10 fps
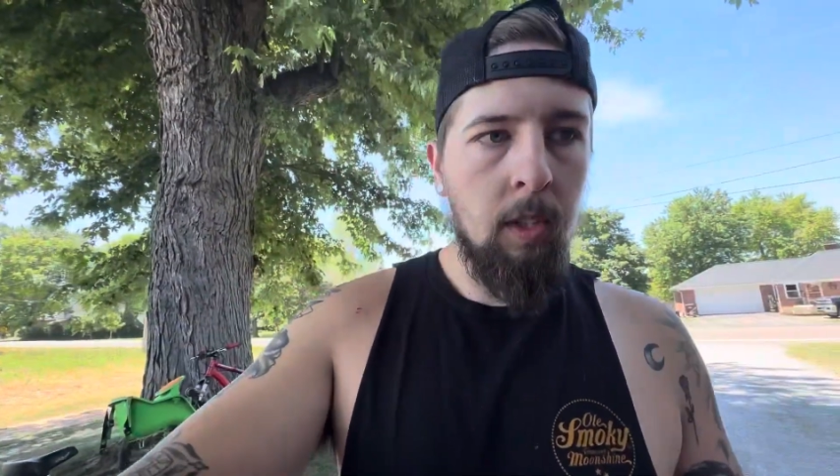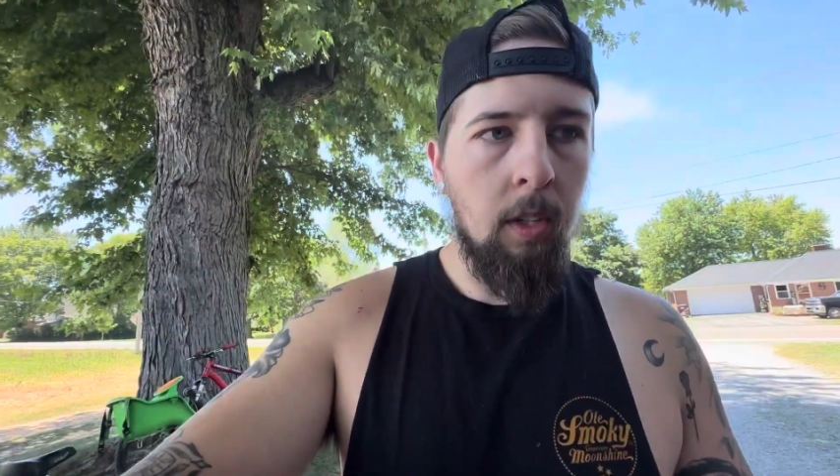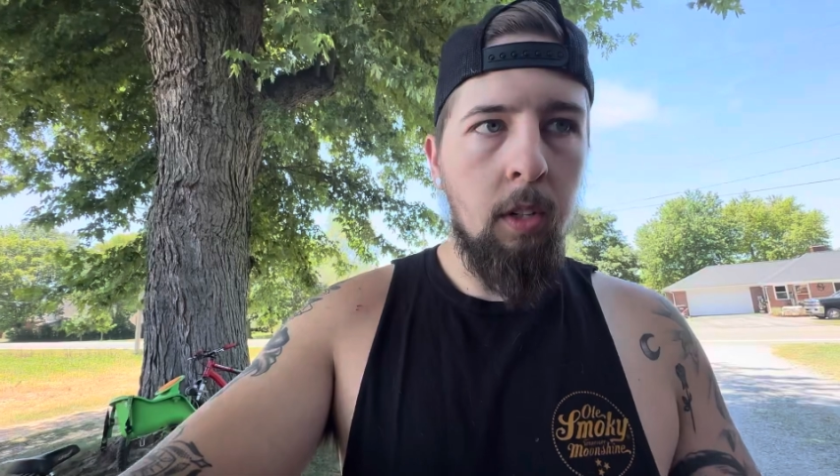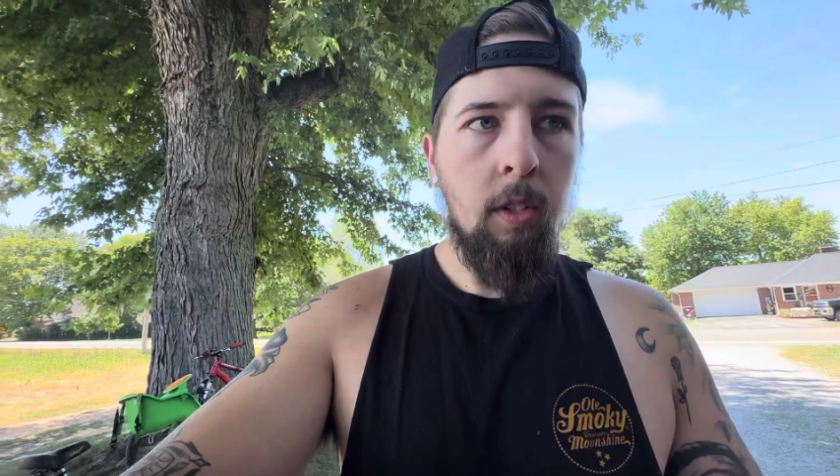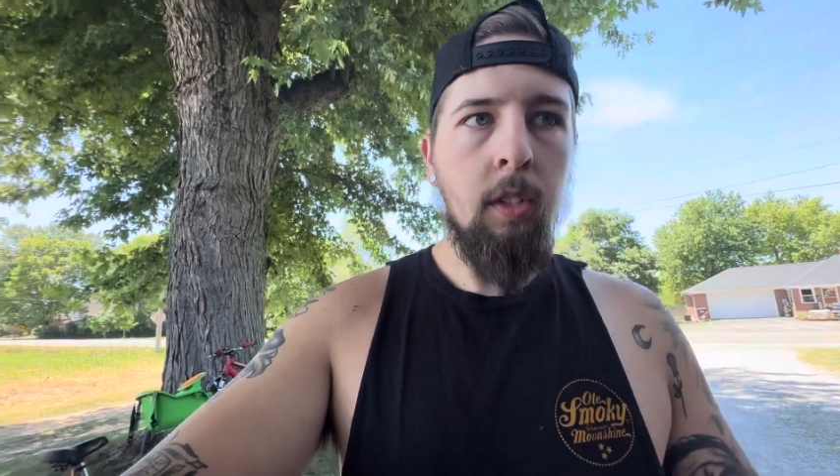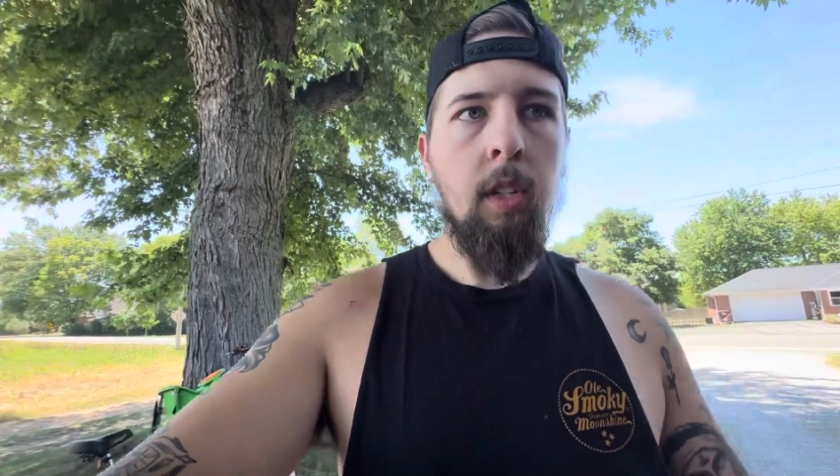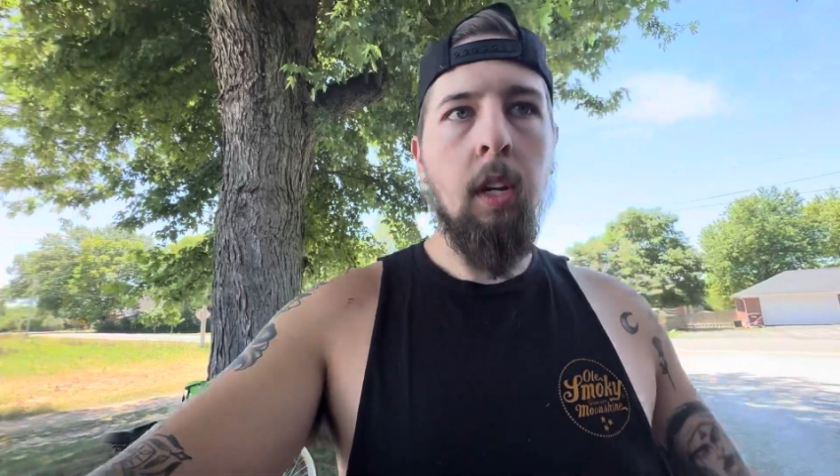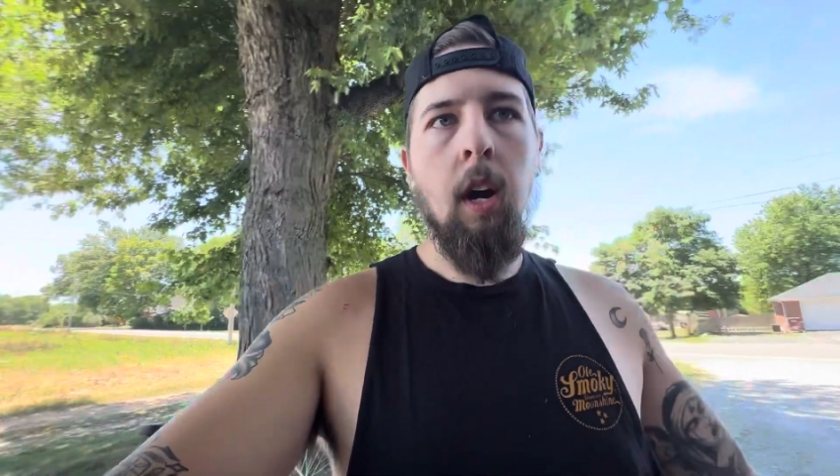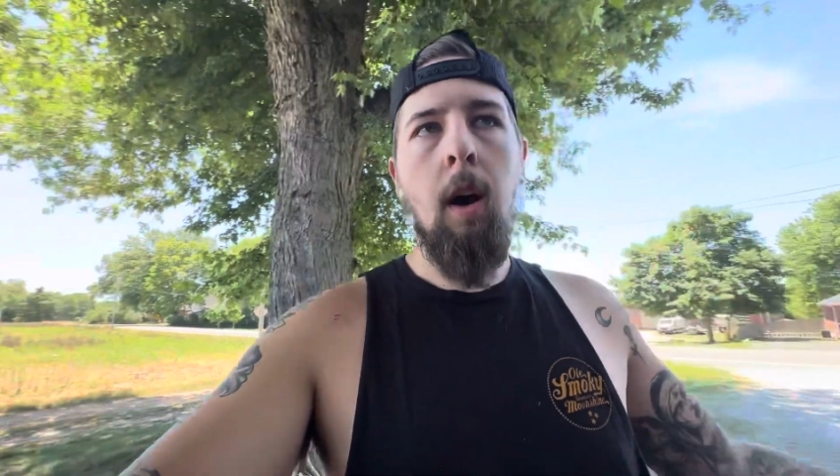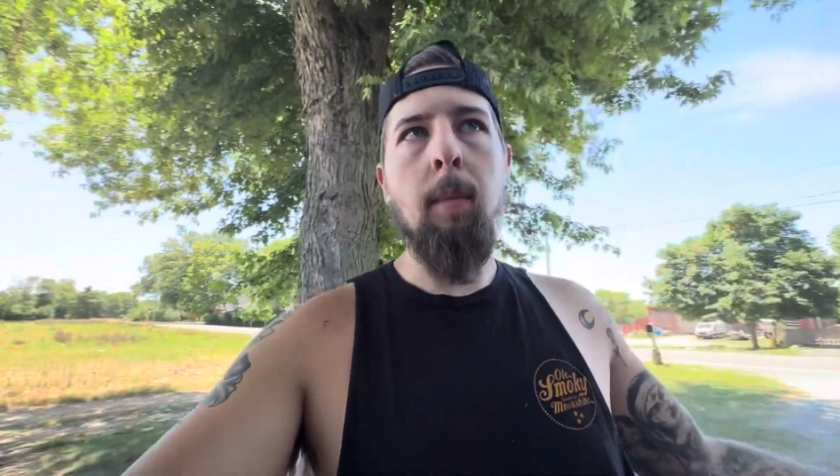there is a
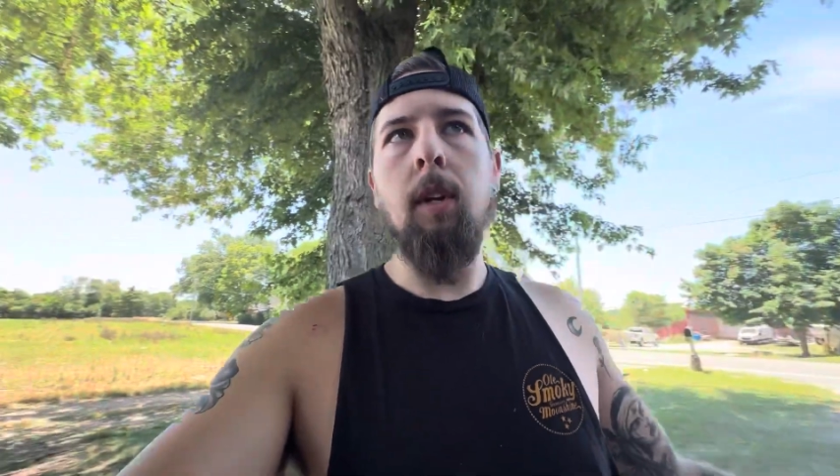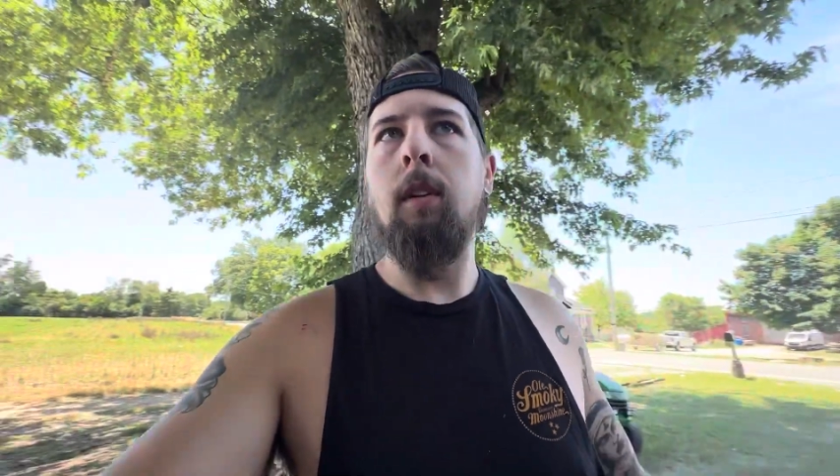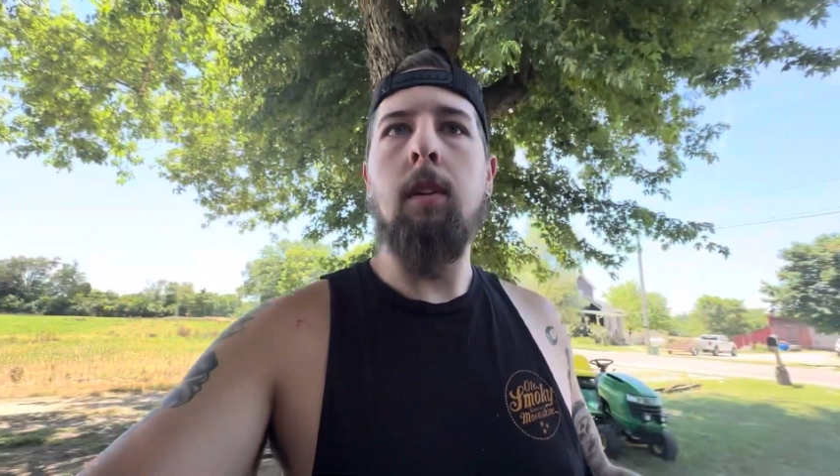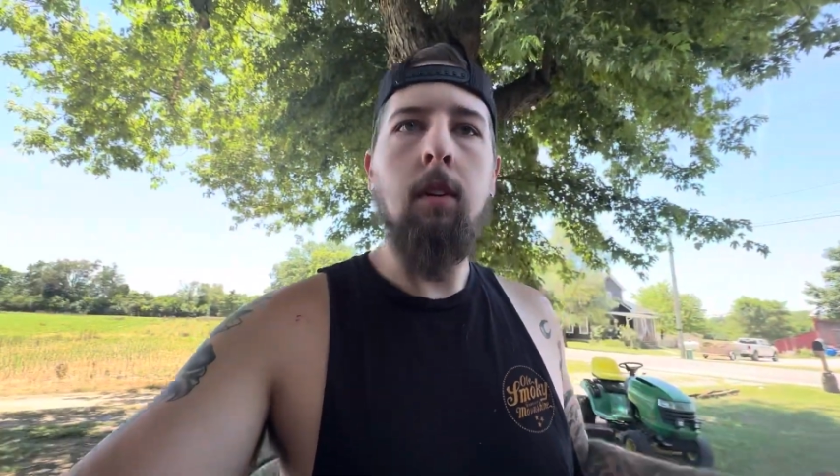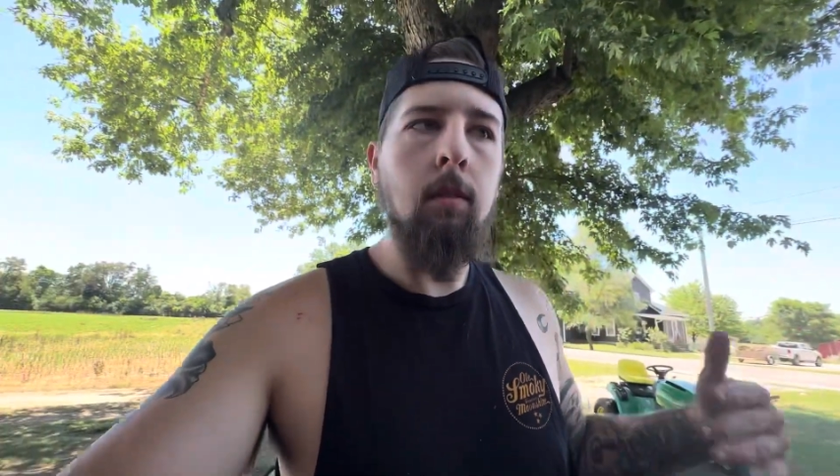common